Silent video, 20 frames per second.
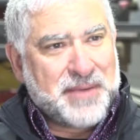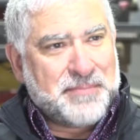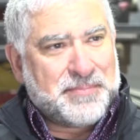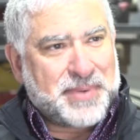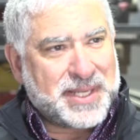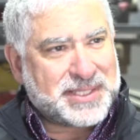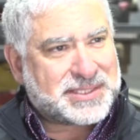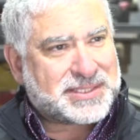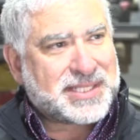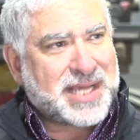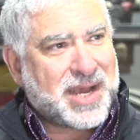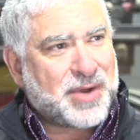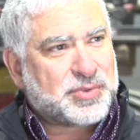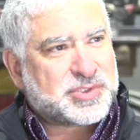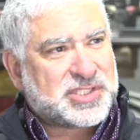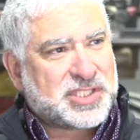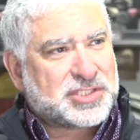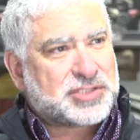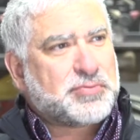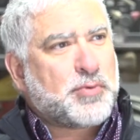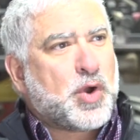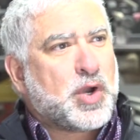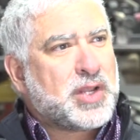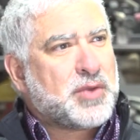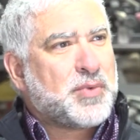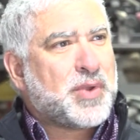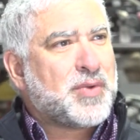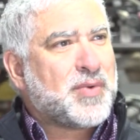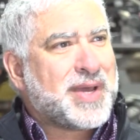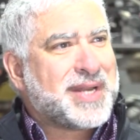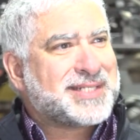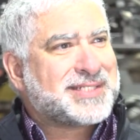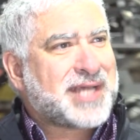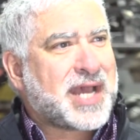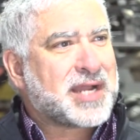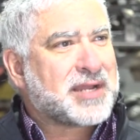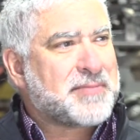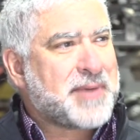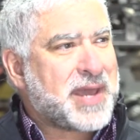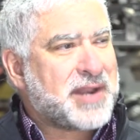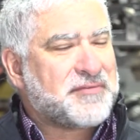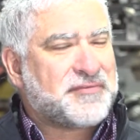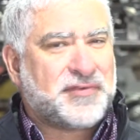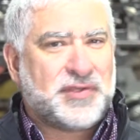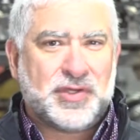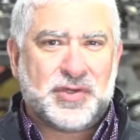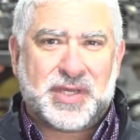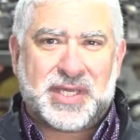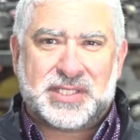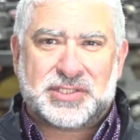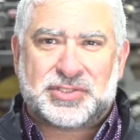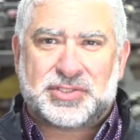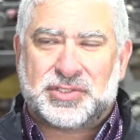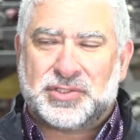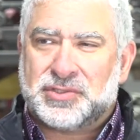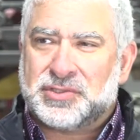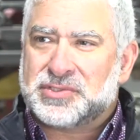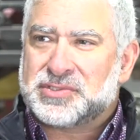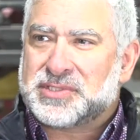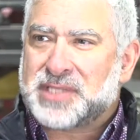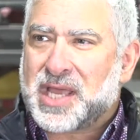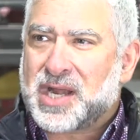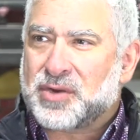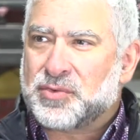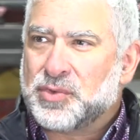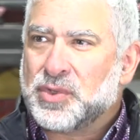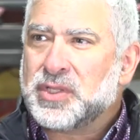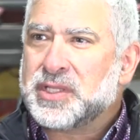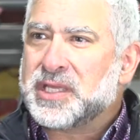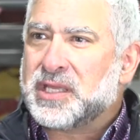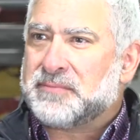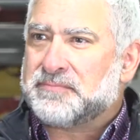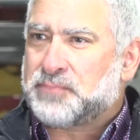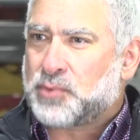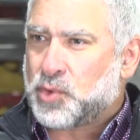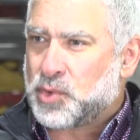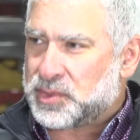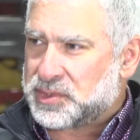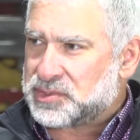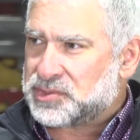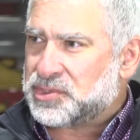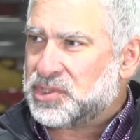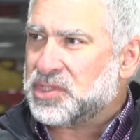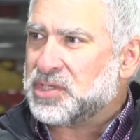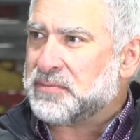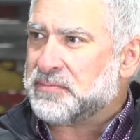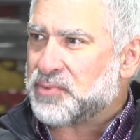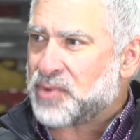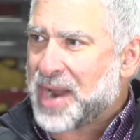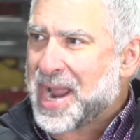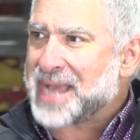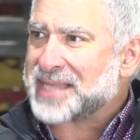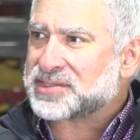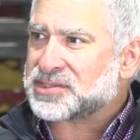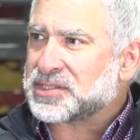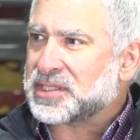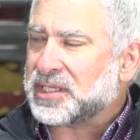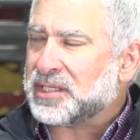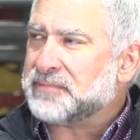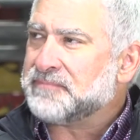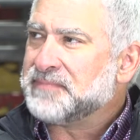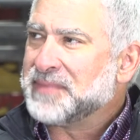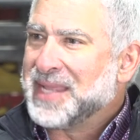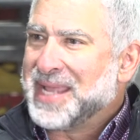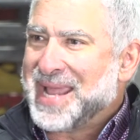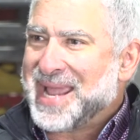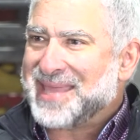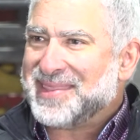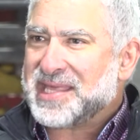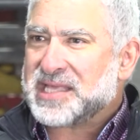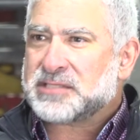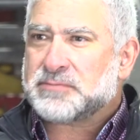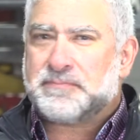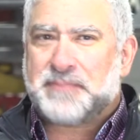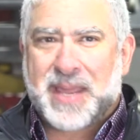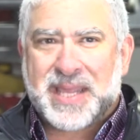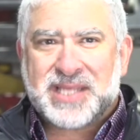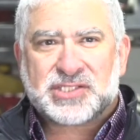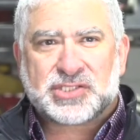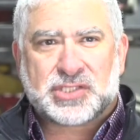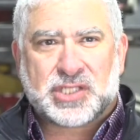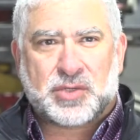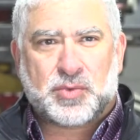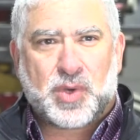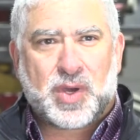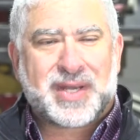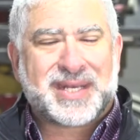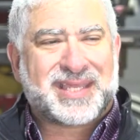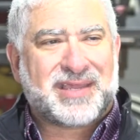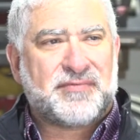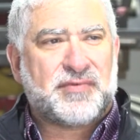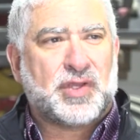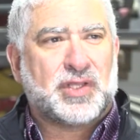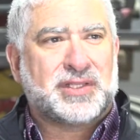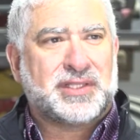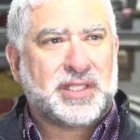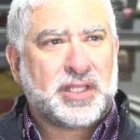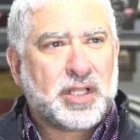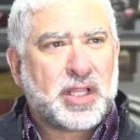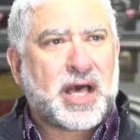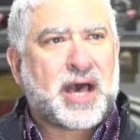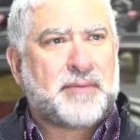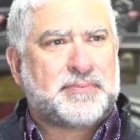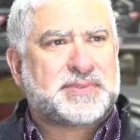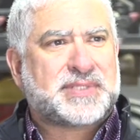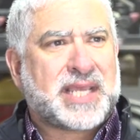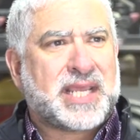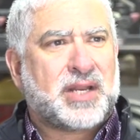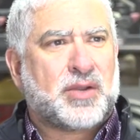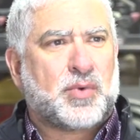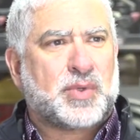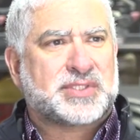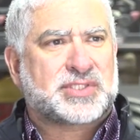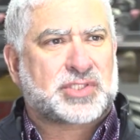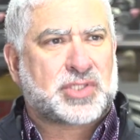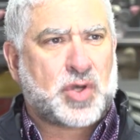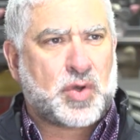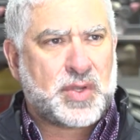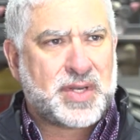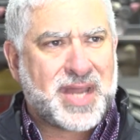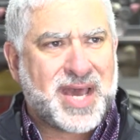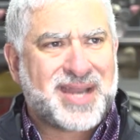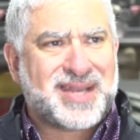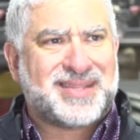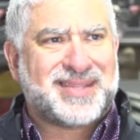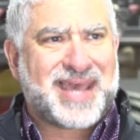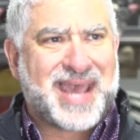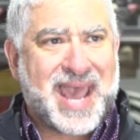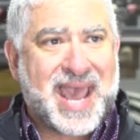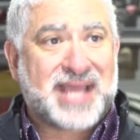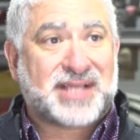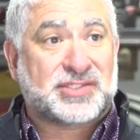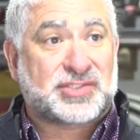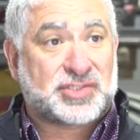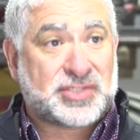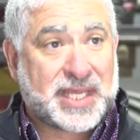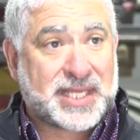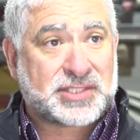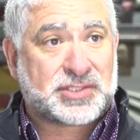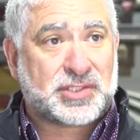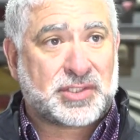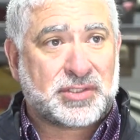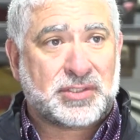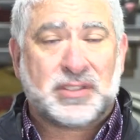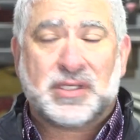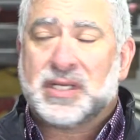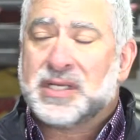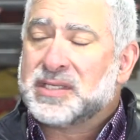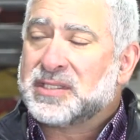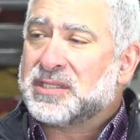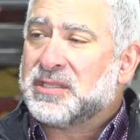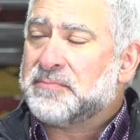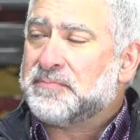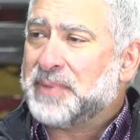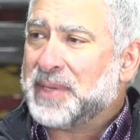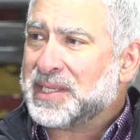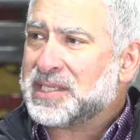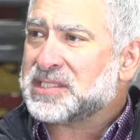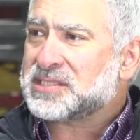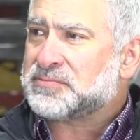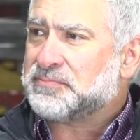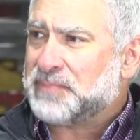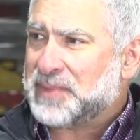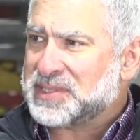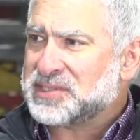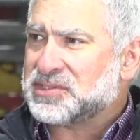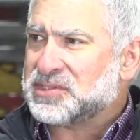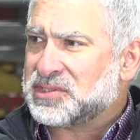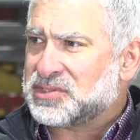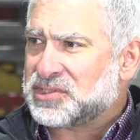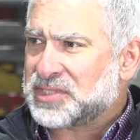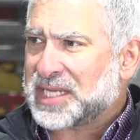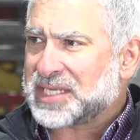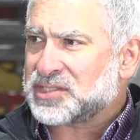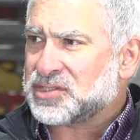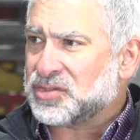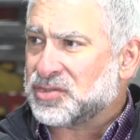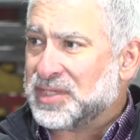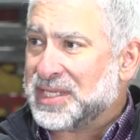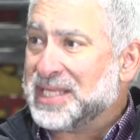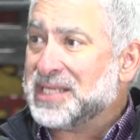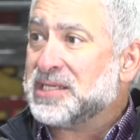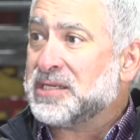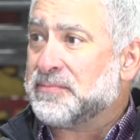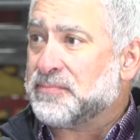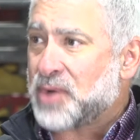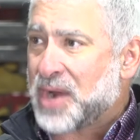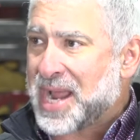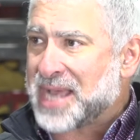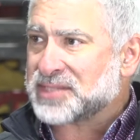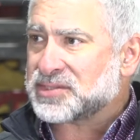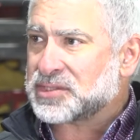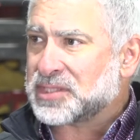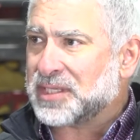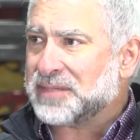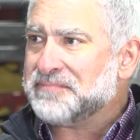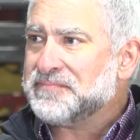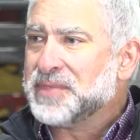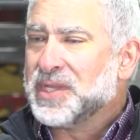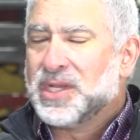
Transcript: But uh, this morning, we want to talk about a few issues that are really important to Nebraska. And that's basically, we want to give you a little update of what's going on in the ag sector, the biggest business sector in Nebraska.